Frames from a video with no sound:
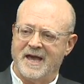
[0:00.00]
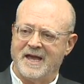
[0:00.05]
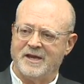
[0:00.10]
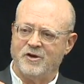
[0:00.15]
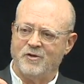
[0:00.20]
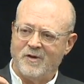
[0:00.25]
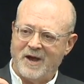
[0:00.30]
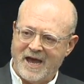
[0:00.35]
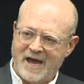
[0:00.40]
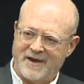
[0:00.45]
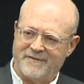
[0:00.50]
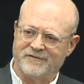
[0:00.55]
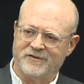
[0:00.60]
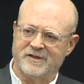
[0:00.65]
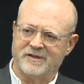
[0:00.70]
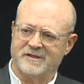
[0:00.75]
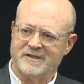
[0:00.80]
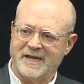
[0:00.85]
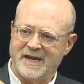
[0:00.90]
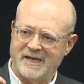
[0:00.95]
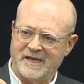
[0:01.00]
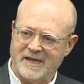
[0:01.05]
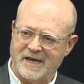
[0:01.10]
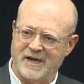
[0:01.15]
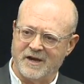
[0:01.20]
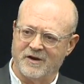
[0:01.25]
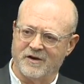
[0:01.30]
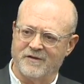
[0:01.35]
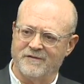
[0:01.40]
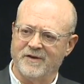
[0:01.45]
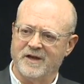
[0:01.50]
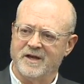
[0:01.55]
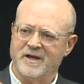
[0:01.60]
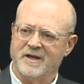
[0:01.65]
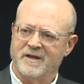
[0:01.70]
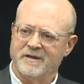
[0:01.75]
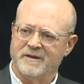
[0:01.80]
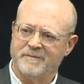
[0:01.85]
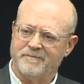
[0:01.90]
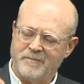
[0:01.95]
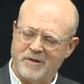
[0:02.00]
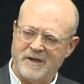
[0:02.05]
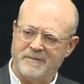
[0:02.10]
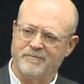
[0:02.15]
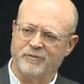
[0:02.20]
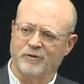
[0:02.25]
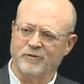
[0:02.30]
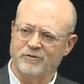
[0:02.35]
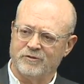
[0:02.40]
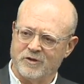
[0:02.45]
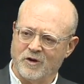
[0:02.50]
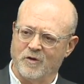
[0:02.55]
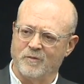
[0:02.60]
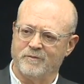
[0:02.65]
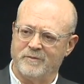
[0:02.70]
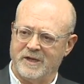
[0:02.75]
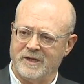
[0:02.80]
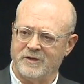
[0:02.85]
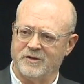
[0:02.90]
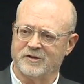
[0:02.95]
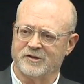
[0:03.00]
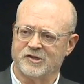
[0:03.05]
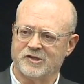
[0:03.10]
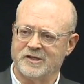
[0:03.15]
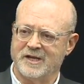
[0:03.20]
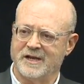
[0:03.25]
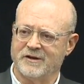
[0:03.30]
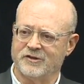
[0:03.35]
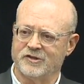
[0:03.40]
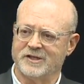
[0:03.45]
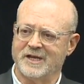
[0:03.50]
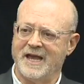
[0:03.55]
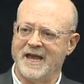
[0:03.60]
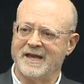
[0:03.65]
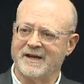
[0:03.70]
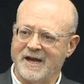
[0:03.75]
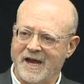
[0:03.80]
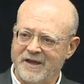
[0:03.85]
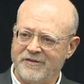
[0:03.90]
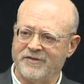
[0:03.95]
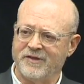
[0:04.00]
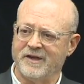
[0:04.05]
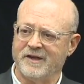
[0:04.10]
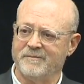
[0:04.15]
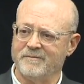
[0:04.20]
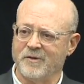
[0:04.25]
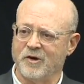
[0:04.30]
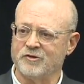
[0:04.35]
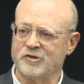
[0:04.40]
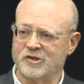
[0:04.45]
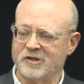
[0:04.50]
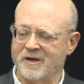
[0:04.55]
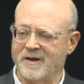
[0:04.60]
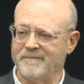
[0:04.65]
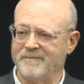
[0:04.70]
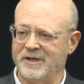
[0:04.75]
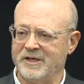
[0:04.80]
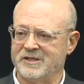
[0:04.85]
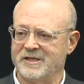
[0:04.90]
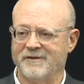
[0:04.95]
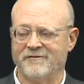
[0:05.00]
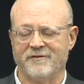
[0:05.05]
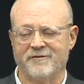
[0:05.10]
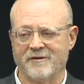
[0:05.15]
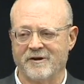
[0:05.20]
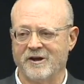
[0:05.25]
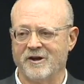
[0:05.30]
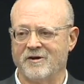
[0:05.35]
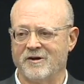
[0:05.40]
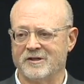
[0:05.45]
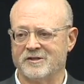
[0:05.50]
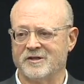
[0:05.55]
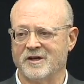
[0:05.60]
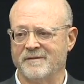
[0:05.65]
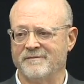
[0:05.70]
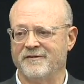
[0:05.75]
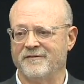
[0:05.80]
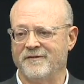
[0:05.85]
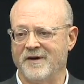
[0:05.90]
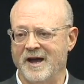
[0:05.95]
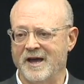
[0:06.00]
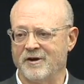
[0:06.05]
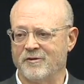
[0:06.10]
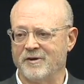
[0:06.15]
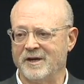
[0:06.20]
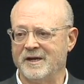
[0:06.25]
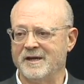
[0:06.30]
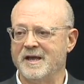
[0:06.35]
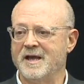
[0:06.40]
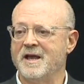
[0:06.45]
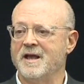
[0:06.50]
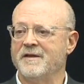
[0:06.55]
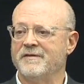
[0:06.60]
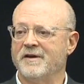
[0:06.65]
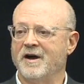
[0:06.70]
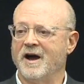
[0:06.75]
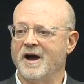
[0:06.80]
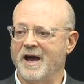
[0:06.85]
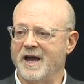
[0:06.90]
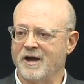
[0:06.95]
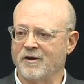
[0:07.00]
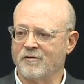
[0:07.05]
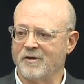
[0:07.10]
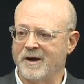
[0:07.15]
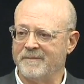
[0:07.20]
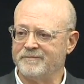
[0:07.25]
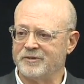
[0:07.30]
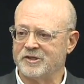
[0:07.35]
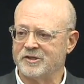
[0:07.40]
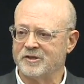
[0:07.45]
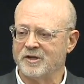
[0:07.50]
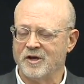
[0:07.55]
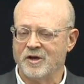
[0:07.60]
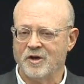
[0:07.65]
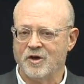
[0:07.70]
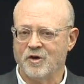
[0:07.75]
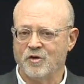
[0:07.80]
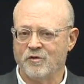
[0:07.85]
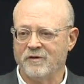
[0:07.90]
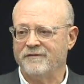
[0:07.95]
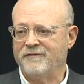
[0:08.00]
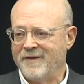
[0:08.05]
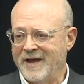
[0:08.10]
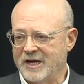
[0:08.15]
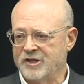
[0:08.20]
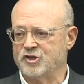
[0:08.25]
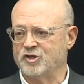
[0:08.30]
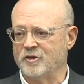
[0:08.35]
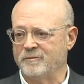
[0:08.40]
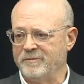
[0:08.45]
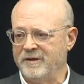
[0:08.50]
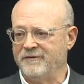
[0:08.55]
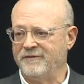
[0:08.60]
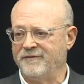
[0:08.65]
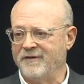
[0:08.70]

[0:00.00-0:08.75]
and you have to take care of the people who don't meet your standards. And I think most companies have a very hard time firing the higher ups who, in fact, should be